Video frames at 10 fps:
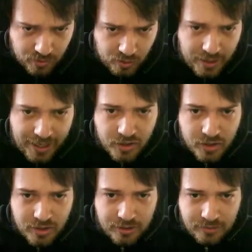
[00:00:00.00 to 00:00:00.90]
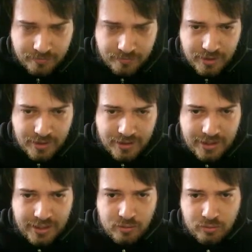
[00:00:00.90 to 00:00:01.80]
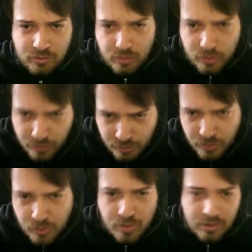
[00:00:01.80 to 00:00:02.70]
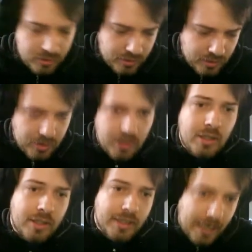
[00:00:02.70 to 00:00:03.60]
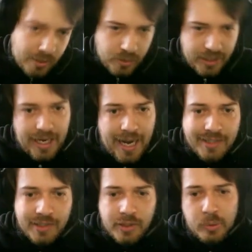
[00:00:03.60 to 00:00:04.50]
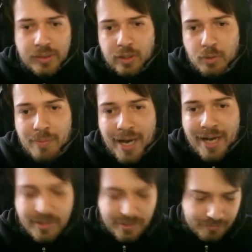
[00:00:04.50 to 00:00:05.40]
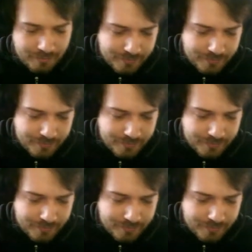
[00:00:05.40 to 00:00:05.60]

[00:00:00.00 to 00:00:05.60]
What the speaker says: connection is equal to true, then we can execute the commands.